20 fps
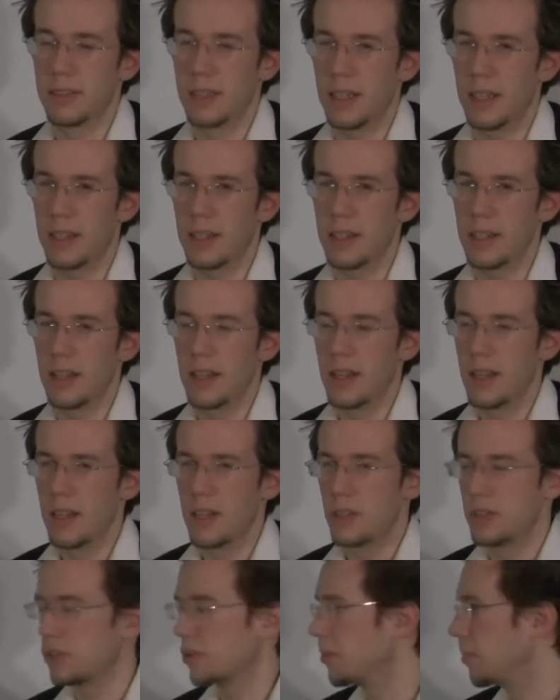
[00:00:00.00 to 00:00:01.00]
Okay?
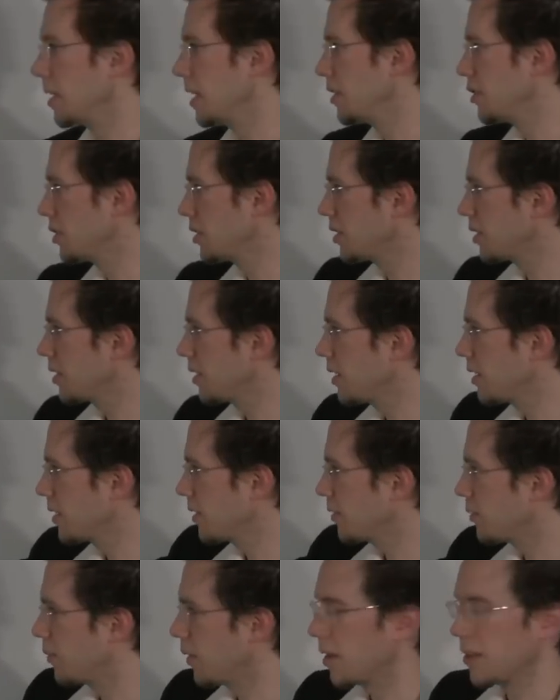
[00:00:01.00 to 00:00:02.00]
So major
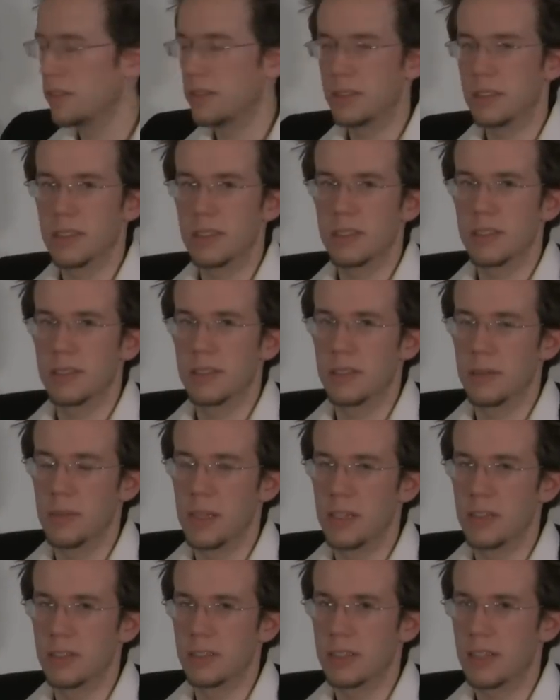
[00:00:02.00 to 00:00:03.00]
third follows the
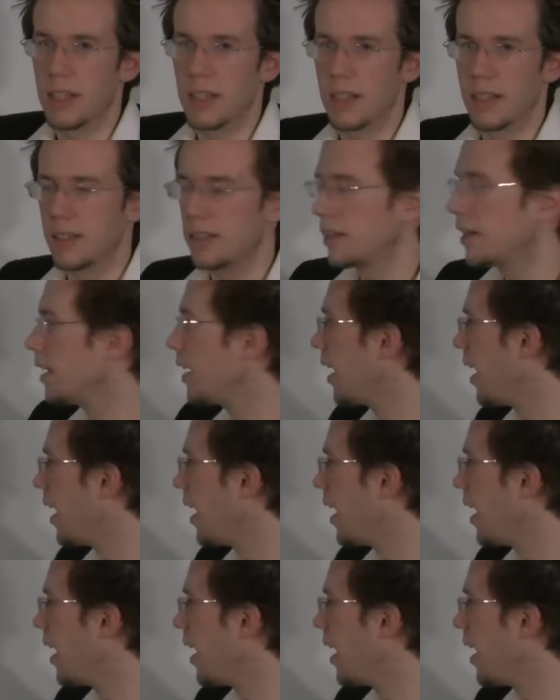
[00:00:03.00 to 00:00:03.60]
major scale.